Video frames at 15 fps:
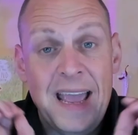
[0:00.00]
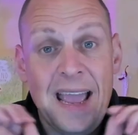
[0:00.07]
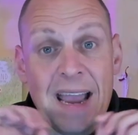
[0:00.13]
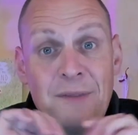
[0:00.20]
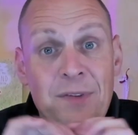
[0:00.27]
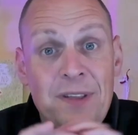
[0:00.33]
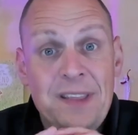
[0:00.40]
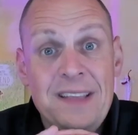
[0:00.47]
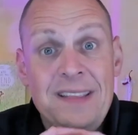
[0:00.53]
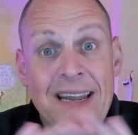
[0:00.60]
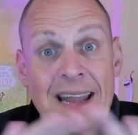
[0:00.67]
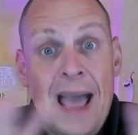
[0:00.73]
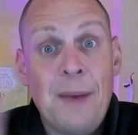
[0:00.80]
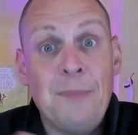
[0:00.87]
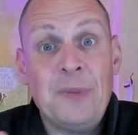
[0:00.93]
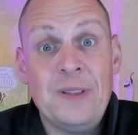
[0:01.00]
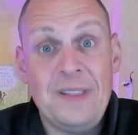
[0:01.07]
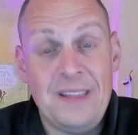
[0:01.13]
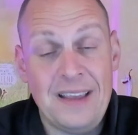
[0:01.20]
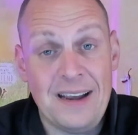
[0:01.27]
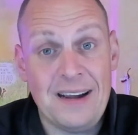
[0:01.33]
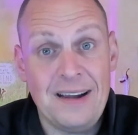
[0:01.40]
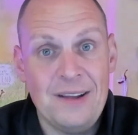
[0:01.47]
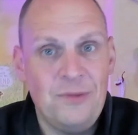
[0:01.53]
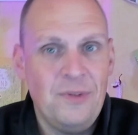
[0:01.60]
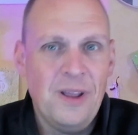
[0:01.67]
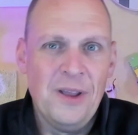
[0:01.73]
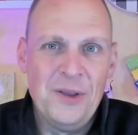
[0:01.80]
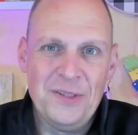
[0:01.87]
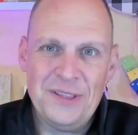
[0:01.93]
Everything that happened there, and
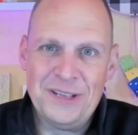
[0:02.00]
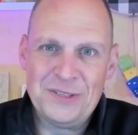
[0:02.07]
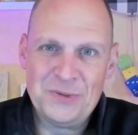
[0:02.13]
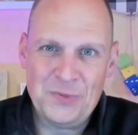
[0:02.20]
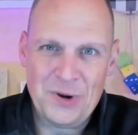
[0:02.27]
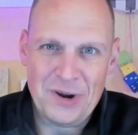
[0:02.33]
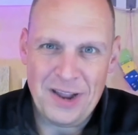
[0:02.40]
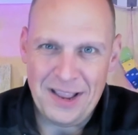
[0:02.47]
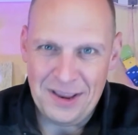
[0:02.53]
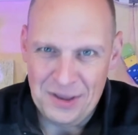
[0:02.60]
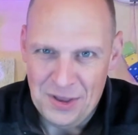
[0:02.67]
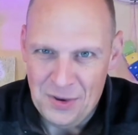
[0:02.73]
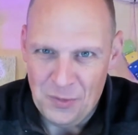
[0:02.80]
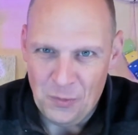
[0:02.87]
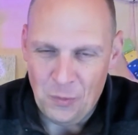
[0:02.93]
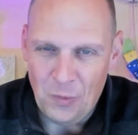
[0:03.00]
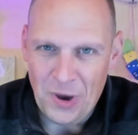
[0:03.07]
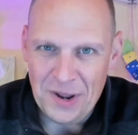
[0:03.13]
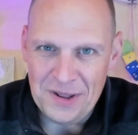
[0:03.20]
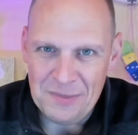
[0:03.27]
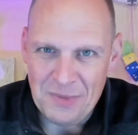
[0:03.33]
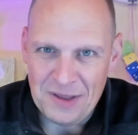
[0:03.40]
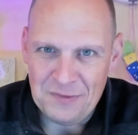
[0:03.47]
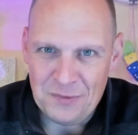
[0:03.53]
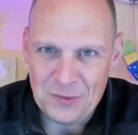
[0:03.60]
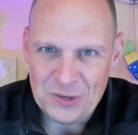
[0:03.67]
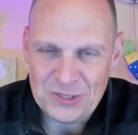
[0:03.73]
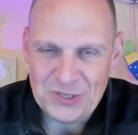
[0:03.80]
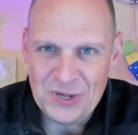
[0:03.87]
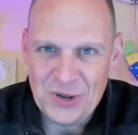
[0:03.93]
that's where I won my
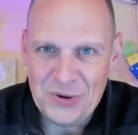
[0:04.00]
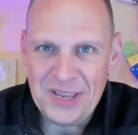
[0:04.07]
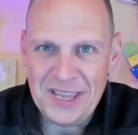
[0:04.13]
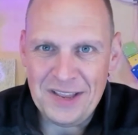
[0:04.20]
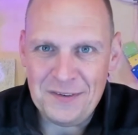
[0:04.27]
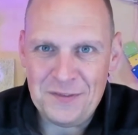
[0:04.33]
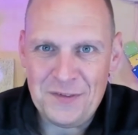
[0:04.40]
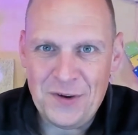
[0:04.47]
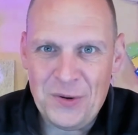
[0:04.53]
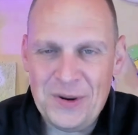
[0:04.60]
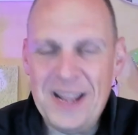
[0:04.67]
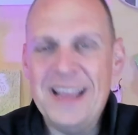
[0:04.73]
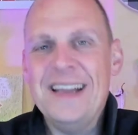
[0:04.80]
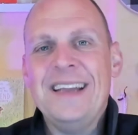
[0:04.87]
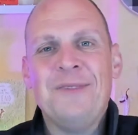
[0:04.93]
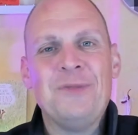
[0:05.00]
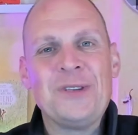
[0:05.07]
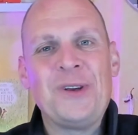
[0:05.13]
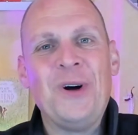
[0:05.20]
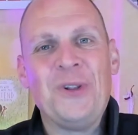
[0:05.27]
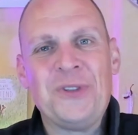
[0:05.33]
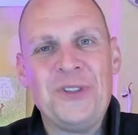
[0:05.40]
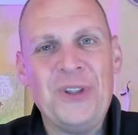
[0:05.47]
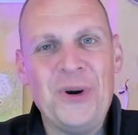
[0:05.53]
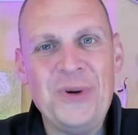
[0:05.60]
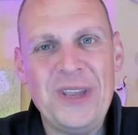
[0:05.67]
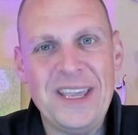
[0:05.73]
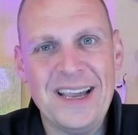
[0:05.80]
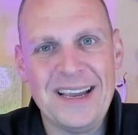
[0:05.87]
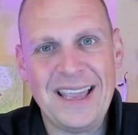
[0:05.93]
first Nokia phone. It was called
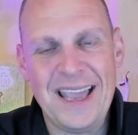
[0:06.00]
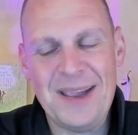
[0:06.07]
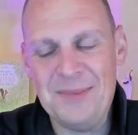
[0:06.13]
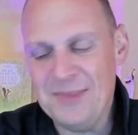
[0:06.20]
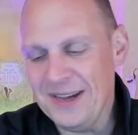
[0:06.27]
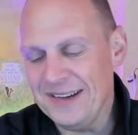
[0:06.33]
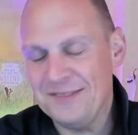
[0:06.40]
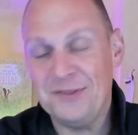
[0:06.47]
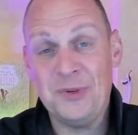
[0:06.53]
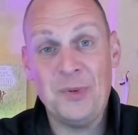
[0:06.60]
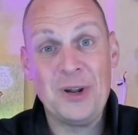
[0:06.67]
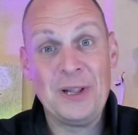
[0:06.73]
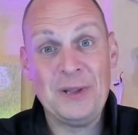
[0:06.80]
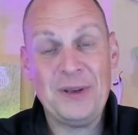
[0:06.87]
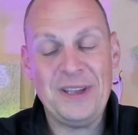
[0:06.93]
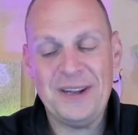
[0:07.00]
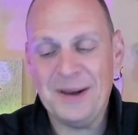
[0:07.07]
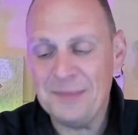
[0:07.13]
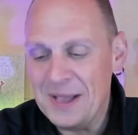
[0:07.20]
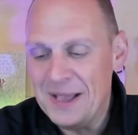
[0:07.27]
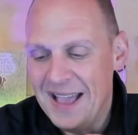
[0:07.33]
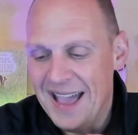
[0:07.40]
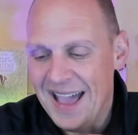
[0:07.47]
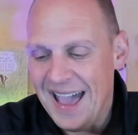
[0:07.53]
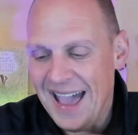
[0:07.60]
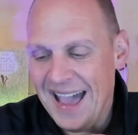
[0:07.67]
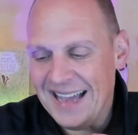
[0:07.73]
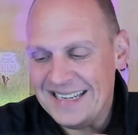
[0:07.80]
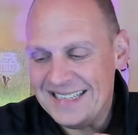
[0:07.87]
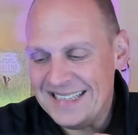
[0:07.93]
Nokia Game, if you want to look it up.
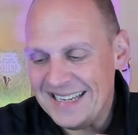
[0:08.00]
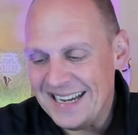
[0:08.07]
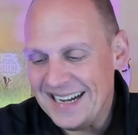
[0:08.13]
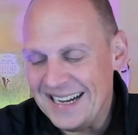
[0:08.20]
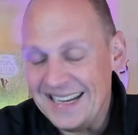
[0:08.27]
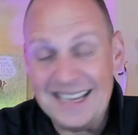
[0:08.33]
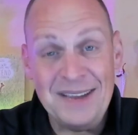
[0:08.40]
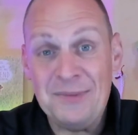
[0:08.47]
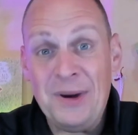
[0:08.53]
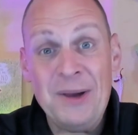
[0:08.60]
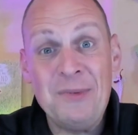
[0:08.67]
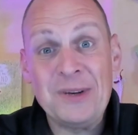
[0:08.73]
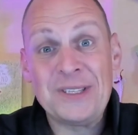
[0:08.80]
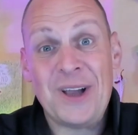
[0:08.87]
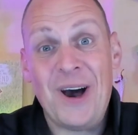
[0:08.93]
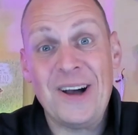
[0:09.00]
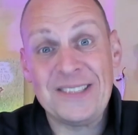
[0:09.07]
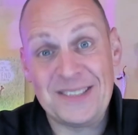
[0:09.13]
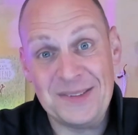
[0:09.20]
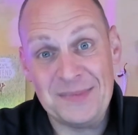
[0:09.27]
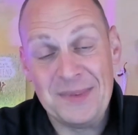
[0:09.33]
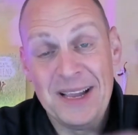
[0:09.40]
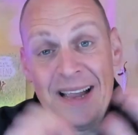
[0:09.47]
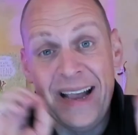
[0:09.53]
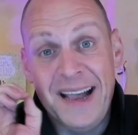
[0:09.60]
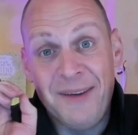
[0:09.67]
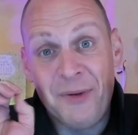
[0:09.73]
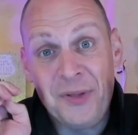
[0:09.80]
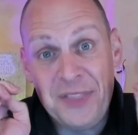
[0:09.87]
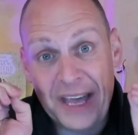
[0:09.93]
And it was awesome.
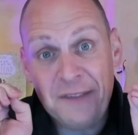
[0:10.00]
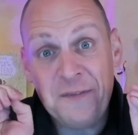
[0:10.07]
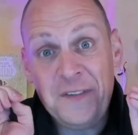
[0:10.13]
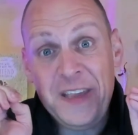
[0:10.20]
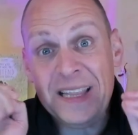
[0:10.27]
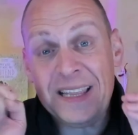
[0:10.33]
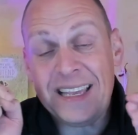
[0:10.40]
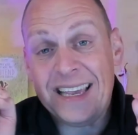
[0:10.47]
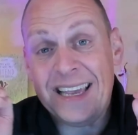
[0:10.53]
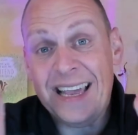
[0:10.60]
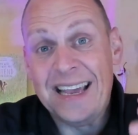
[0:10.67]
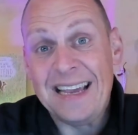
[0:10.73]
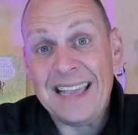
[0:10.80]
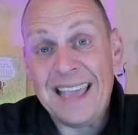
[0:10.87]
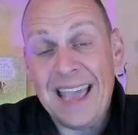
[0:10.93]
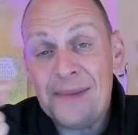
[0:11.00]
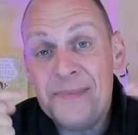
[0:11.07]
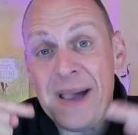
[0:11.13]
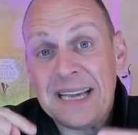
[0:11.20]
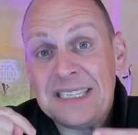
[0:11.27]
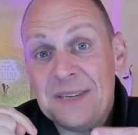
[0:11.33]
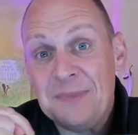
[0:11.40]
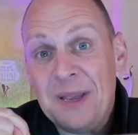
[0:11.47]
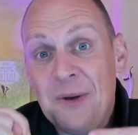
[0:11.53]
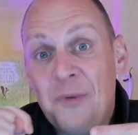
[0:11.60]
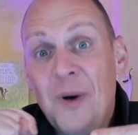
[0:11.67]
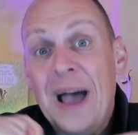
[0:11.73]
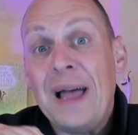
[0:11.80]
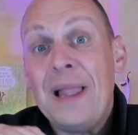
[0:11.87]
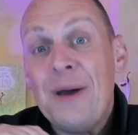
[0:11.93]
Well, that feeling came back to me
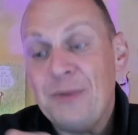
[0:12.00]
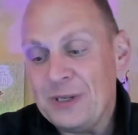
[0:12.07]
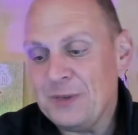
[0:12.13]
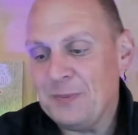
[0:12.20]
while I was